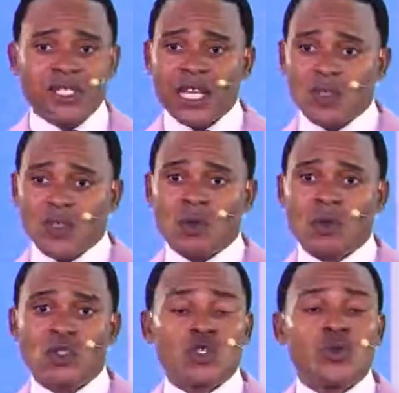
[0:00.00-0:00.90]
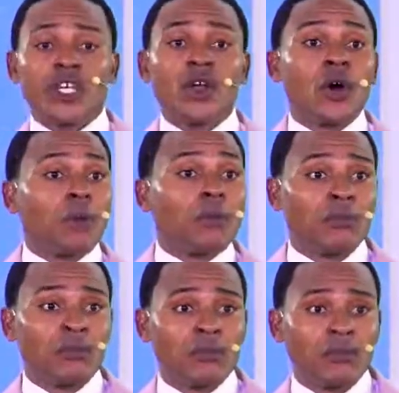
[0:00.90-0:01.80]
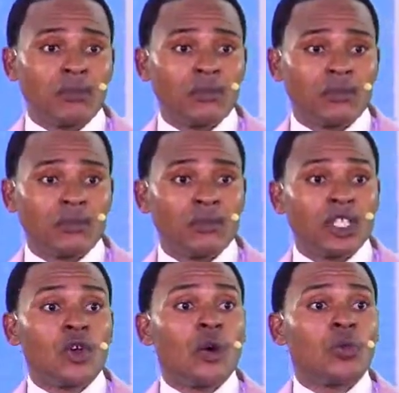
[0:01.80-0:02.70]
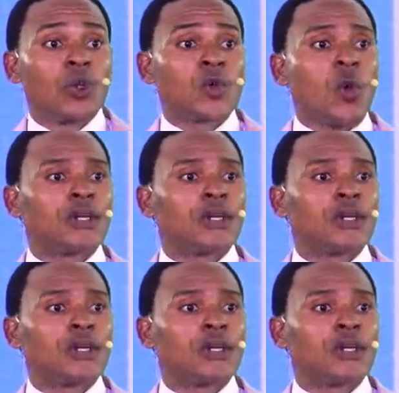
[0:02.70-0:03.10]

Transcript: I saw someone chewing gum. The gum was who?